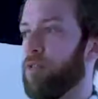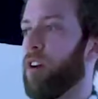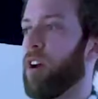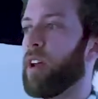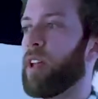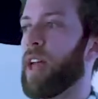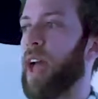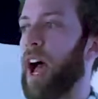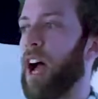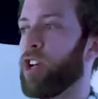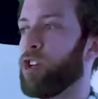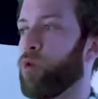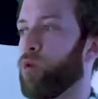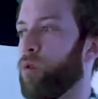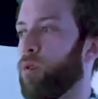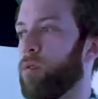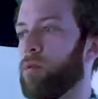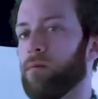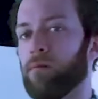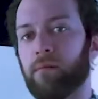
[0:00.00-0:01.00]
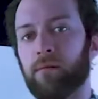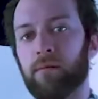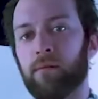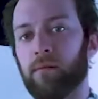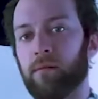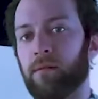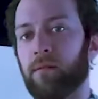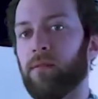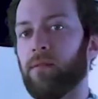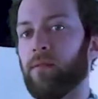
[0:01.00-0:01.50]
Very casual,
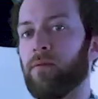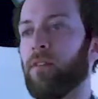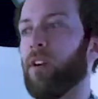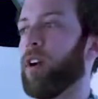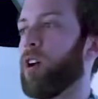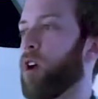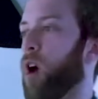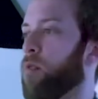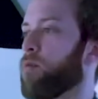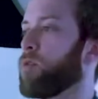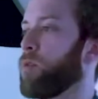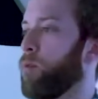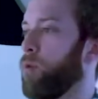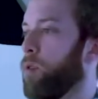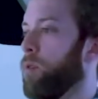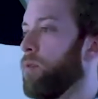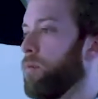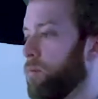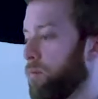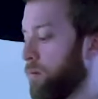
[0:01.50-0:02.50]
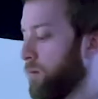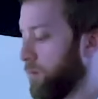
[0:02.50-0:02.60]
very comfortable.